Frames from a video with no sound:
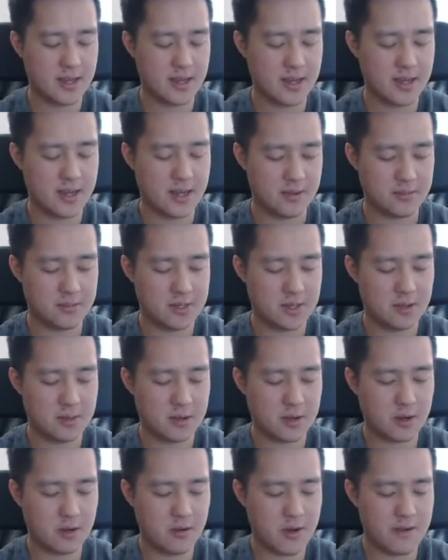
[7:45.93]
Um,
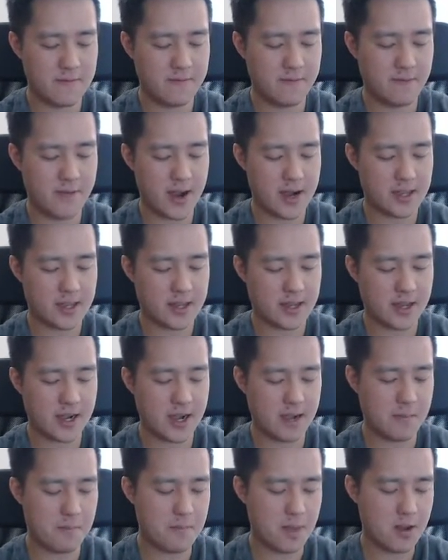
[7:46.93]
Salamangreat Violet
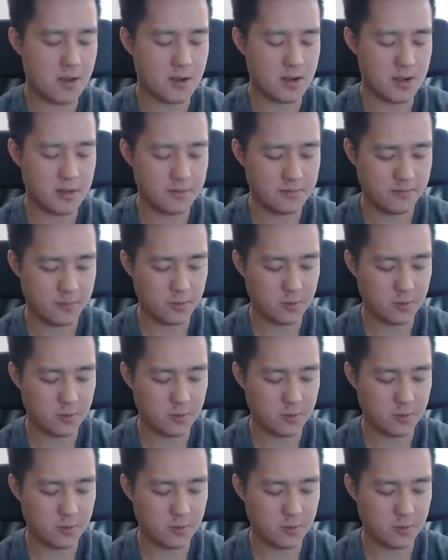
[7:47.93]
Chimera.